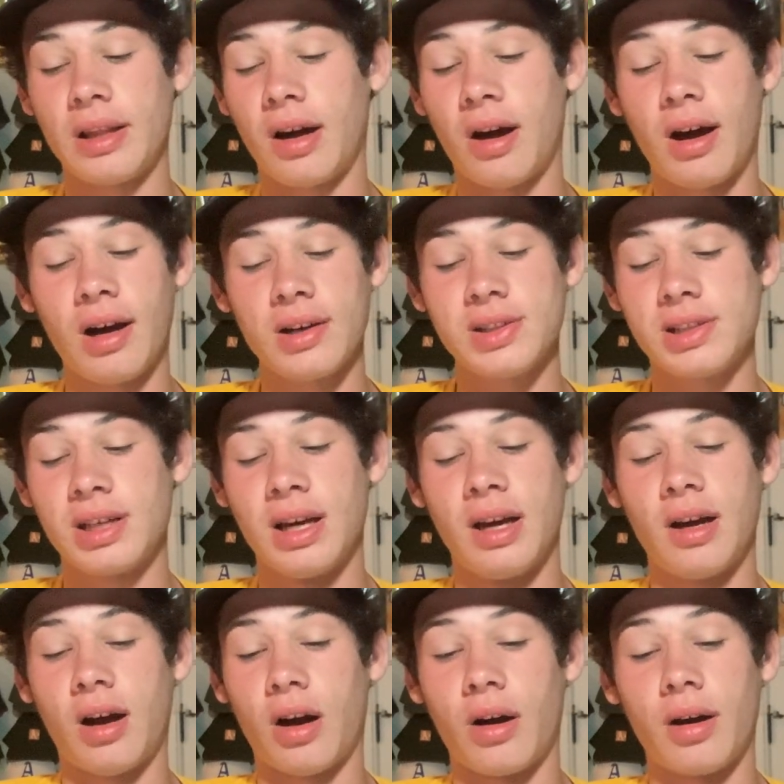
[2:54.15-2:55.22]
The Hawks
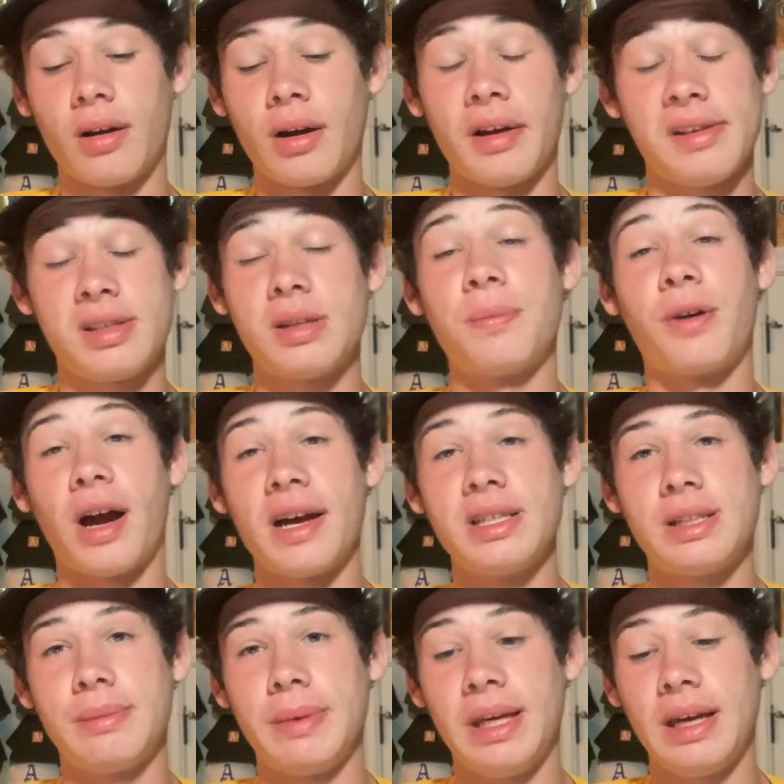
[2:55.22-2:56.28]
are a surprise
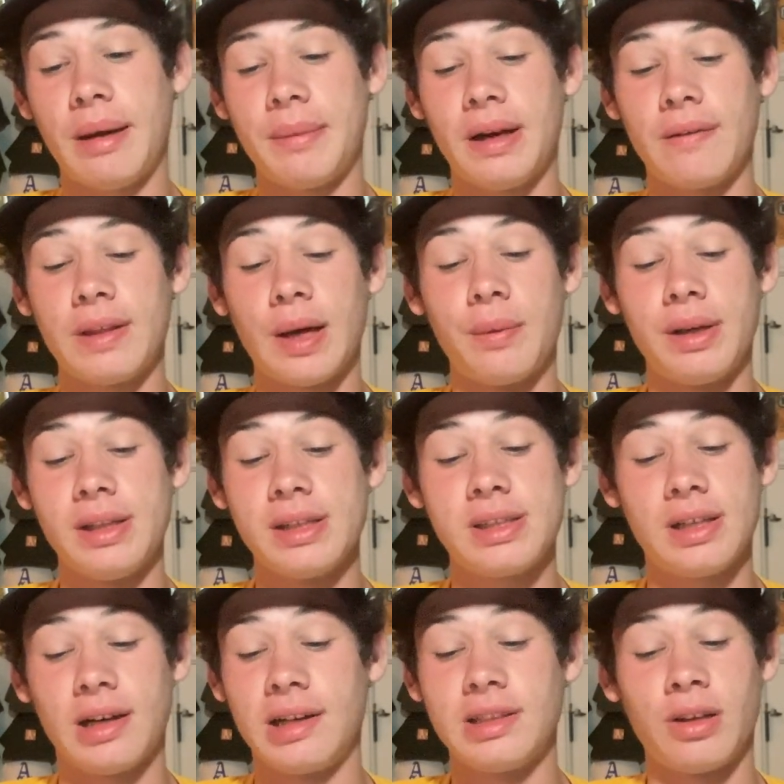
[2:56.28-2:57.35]
to me. I mean, if they win this
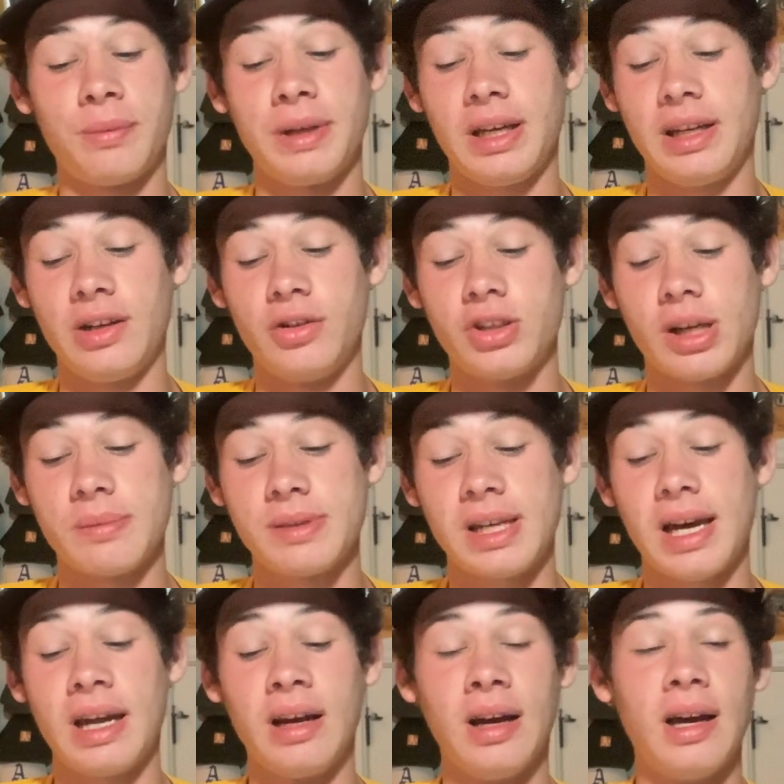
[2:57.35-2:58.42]
series, it'll be a huge
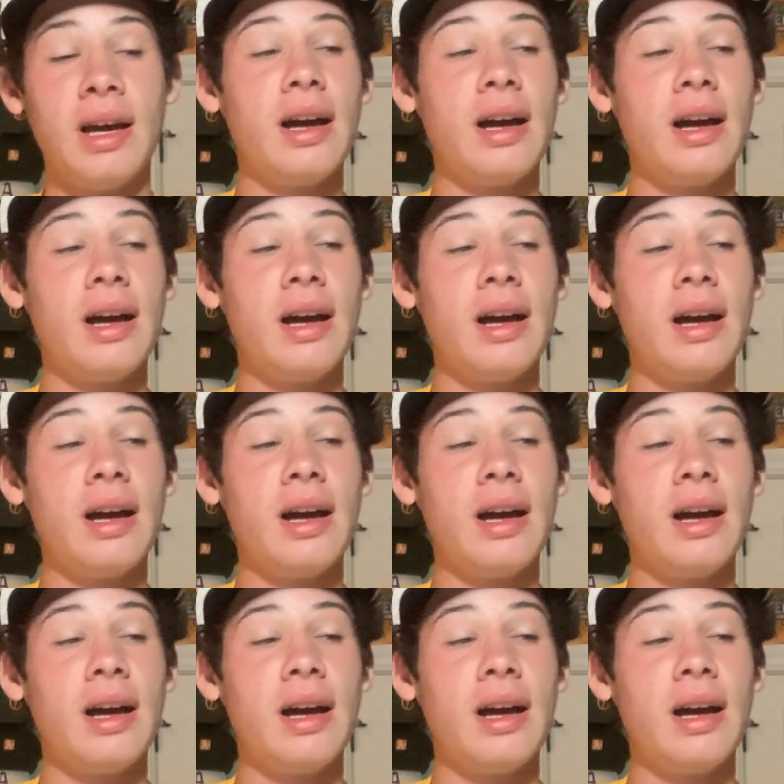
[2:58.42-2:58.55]
upset.